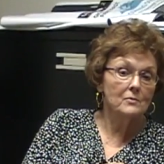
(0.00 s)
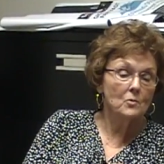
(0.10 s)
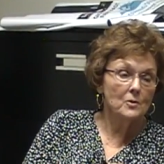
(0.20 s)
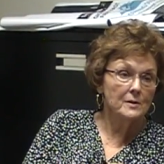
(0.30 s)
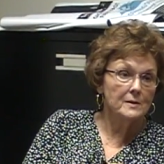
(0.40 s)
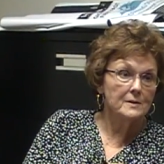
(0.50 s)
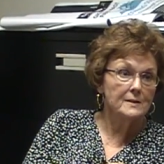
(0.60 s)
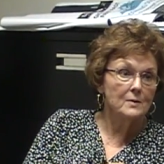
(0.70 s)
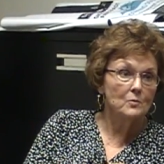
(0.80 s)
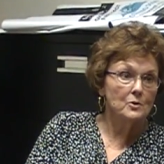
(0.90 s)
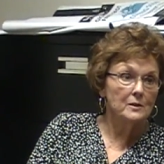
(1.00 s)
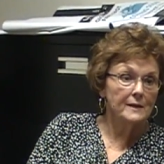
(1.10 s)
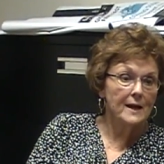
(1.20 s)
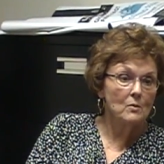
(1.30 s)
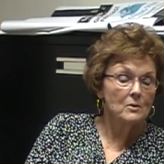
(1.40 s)
ordinance that would
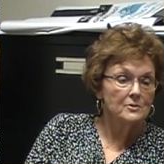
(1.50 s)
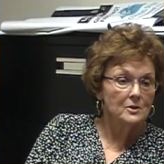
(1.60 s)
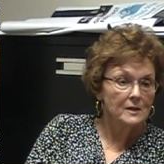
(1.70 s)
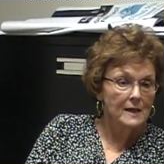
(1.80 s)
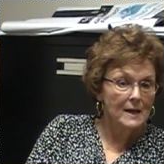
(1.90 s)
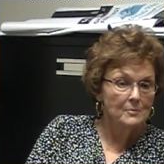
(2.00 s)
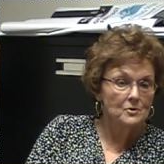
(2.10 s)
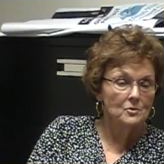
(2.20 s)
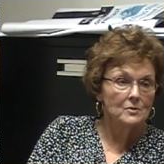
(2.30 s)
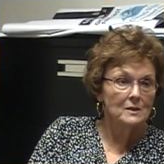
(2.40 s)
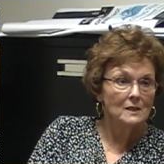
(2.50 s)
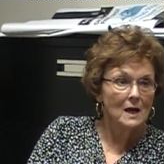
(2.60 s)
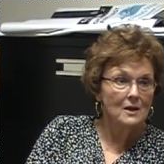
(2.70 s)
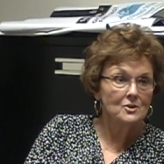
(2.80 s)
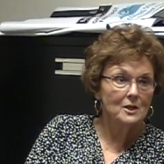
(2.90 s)
allow us to capture the
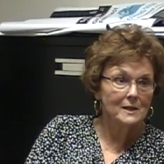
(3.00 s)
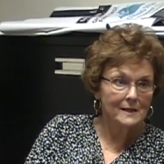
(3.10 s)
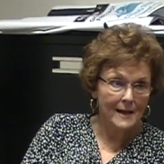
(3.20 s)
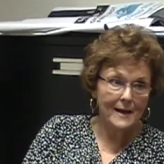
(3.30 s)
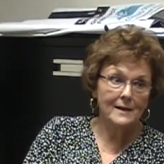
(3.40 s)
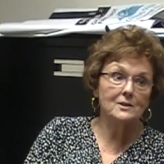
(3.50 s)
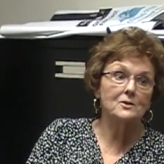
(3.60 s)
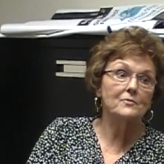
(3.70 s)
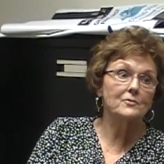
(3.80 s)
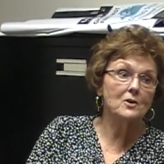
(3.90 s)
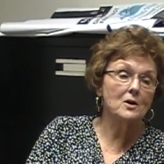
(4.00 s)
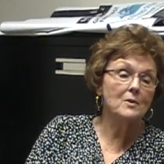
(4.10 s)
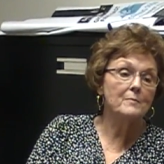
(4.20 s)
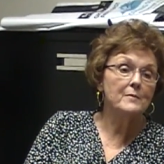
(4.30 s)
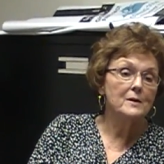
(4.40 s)
lodging tax
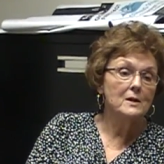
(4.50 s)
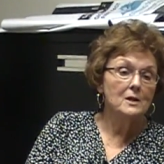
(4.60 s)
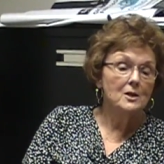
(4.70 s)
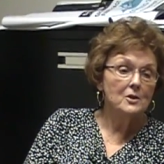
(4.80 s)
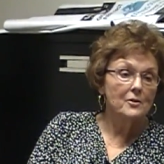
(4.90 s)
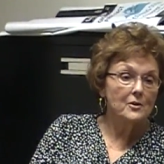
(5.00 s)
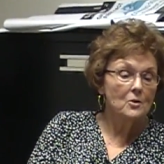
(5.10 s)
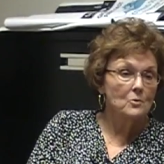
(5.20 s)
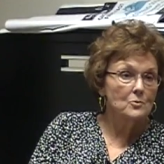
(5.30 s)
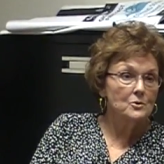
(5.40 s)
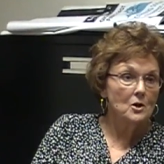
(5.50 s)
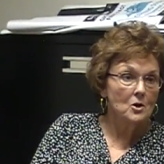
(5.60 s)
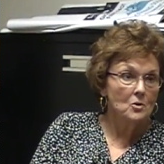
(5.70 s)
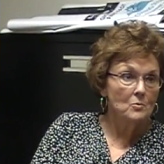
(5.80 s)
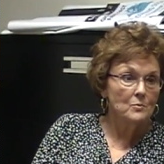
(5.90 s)
from those
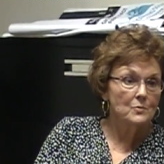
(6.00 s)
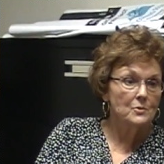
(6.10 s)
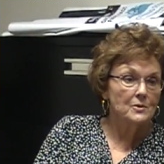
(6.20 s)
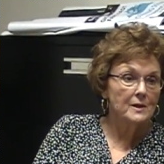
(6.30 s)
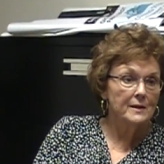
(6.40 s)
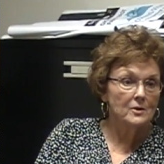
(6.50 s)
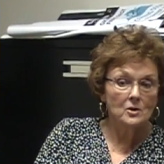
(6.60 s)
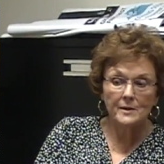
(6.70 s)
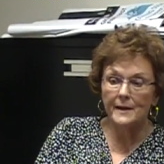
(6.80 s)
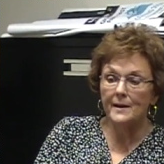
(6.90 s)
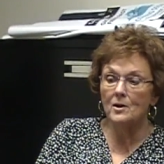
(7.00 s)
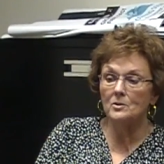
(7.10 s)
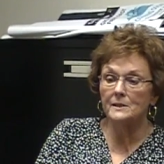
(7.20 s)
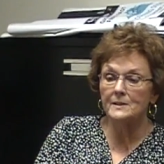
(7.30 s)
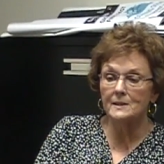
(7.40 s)
homes that are
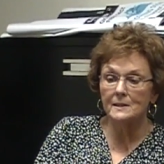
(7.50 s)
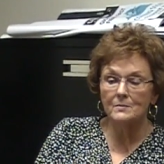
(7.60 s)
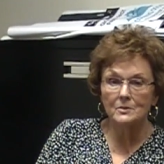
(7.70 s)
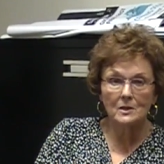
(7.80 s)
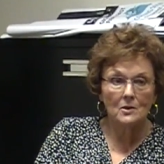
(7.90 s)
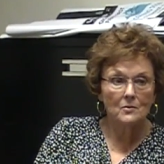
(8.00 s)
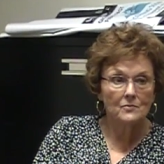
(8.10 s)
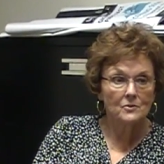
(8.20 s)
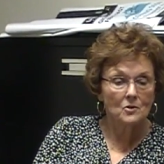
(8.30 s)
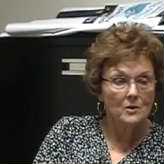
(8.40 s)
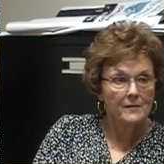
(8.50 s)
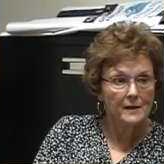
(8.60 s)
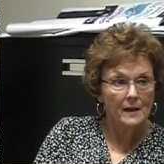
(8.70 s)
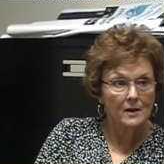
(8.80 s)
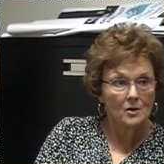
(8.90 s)
now listing themselves on
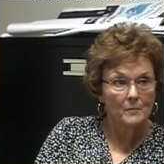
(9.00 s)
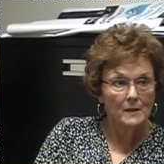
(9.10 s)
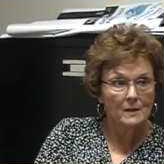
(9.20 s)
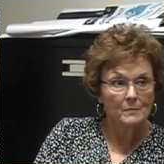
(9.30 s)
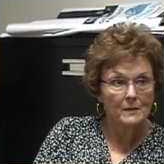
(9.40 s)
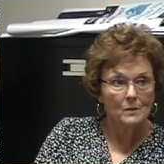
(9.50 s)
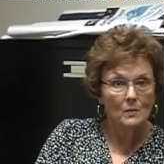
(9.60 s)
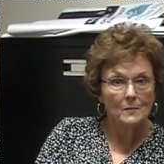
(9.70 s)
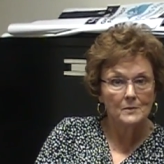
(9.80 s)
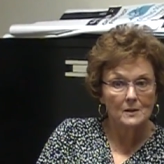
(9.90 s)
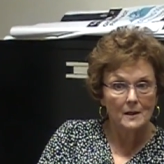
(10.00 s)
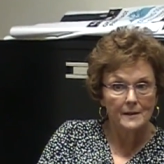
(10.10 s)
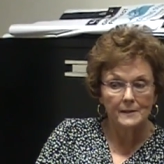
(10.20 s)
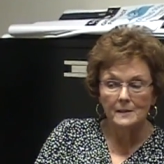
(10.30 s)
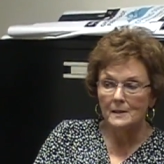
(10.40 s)
the Airbnb website.